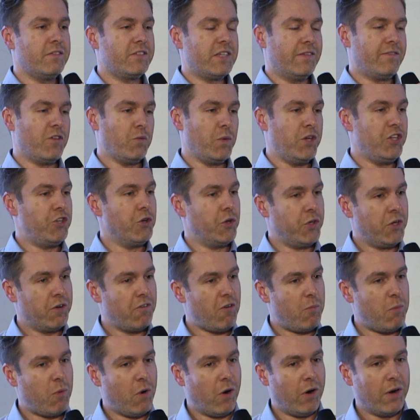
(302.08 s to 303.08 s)
the stuff that we do at
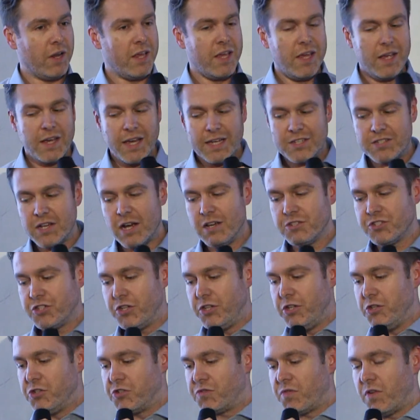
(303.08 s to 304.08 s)
U-Report, is
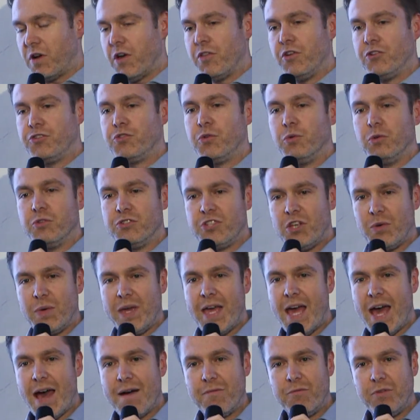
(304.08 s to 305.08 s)
also used for other tools that
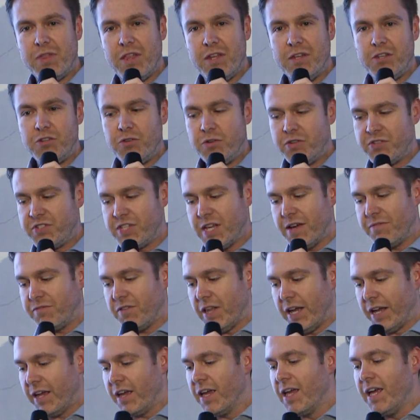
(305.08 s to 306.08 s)
we have within UNICEF,
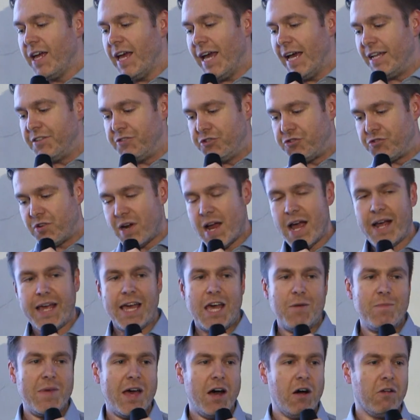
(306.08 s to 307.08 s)
like EduTrack,
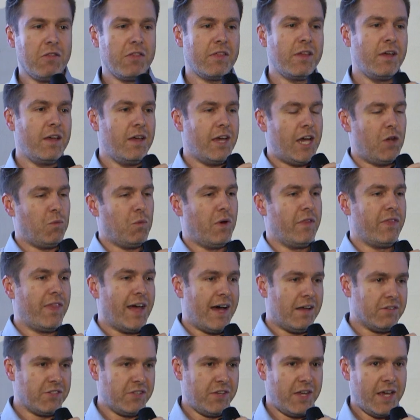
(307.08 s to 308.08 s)
mHealth, and
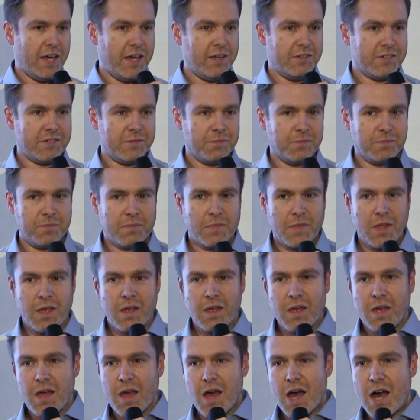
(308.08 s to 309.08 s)
1,000 Days.
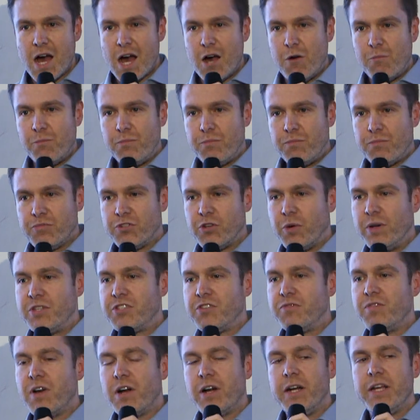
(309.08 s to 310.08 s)
So
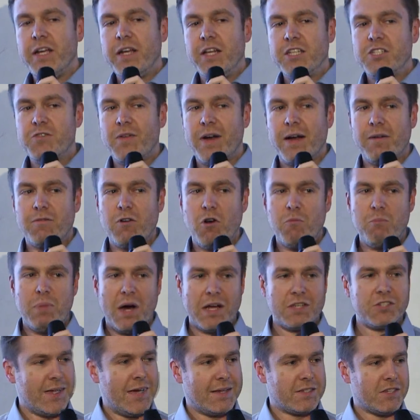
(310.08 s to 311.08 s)
it's very
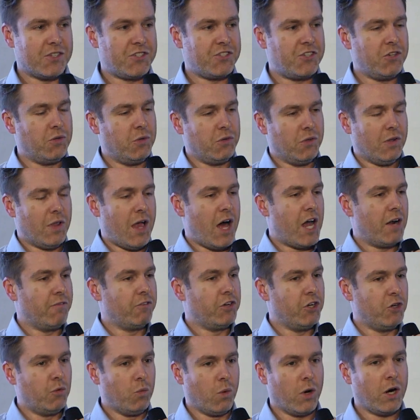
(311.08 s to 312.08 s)
robust, allows us to do a lot
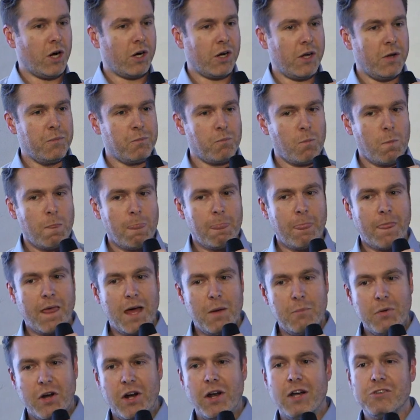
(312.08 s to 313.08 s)
of good work,
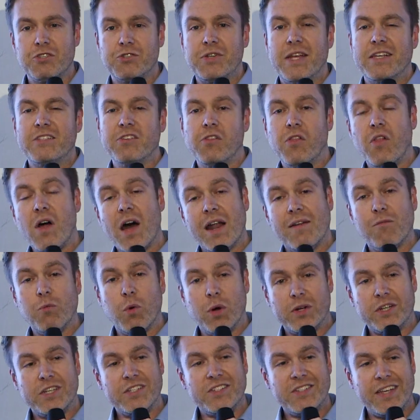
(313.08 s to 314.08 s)
but it also takes a lot of
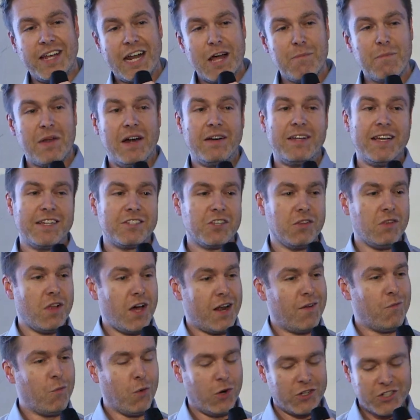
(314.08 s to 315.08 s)
work to set up, and it takes a
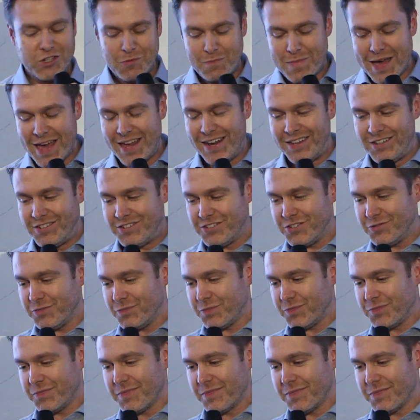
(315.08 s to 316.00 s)
lot of work to manage.